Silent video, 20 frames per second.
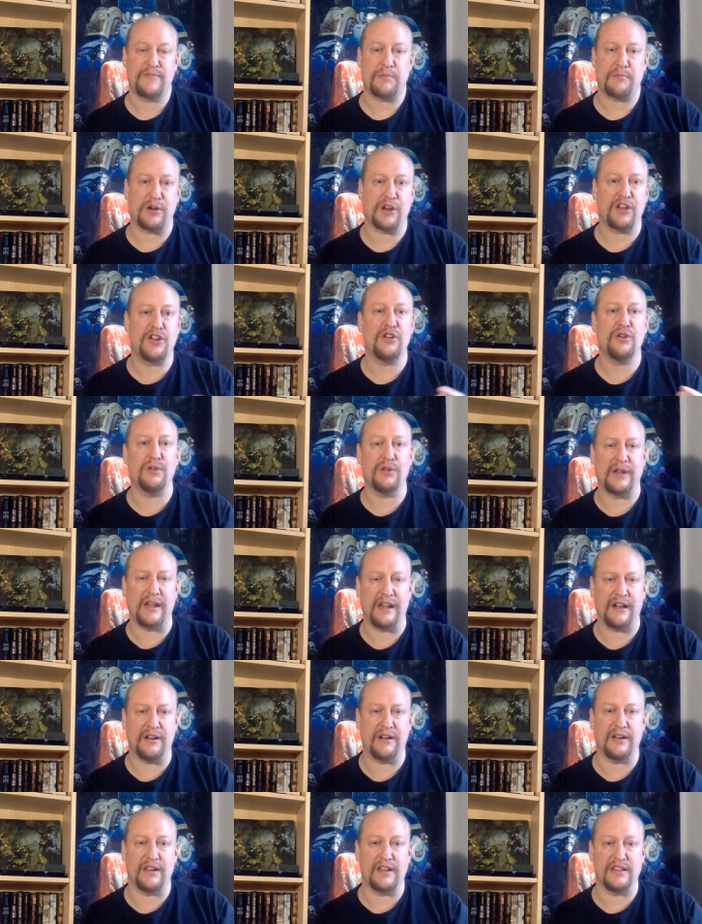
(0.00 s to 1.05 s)

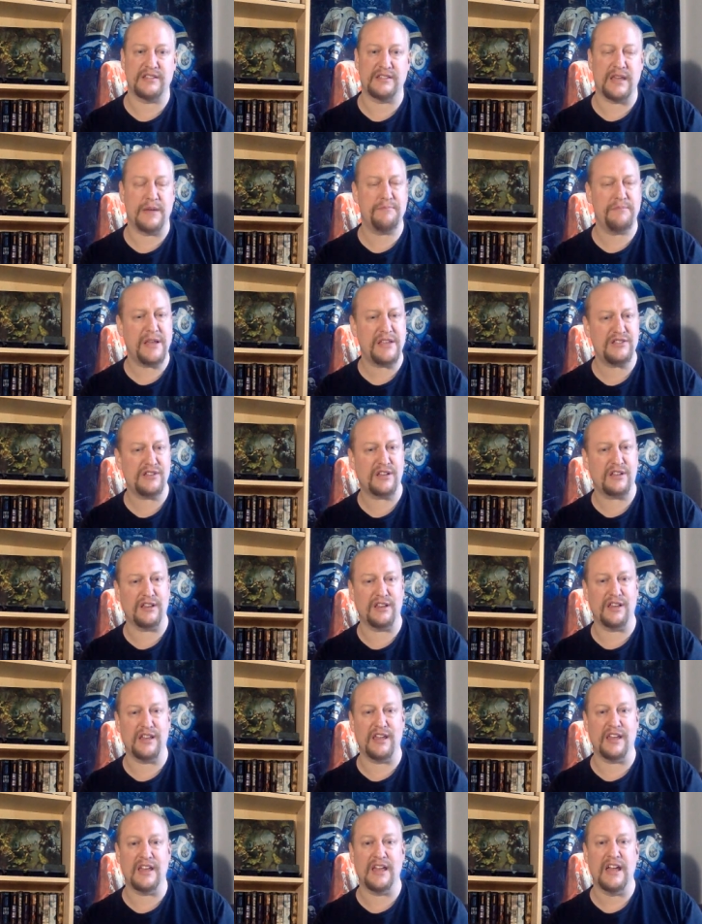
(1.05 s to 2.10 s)
peculiarities, and
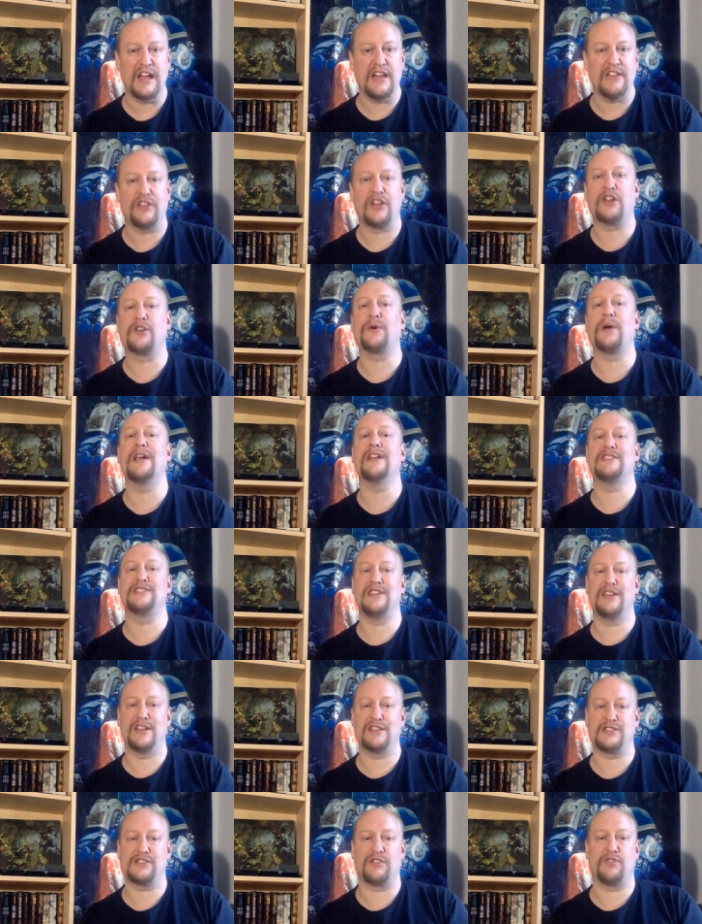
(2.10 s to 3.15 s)
basically the greatest
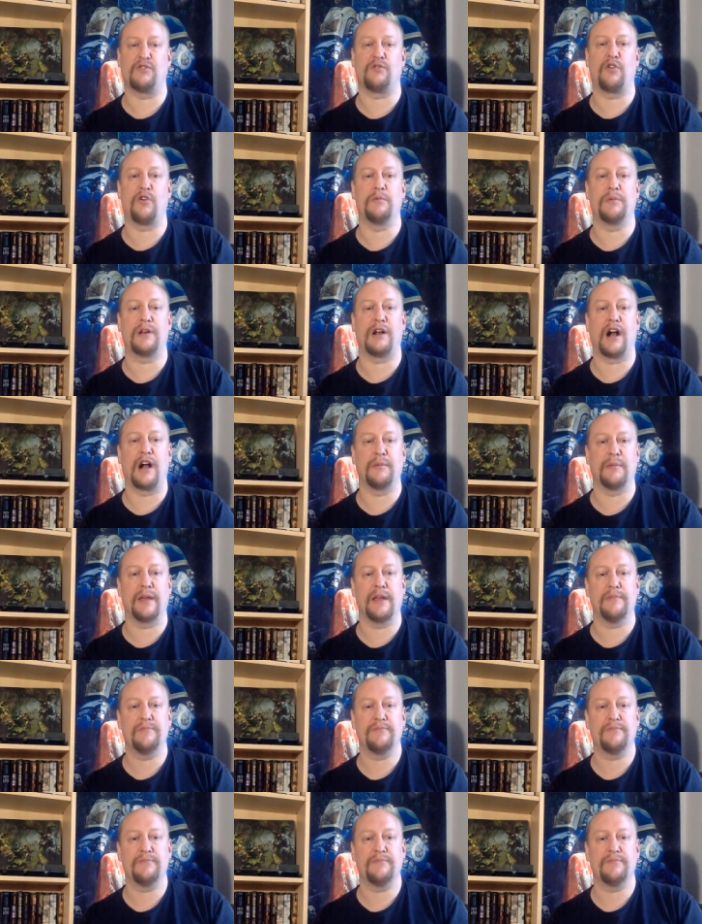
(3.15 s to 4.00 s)
hits of the Roman army.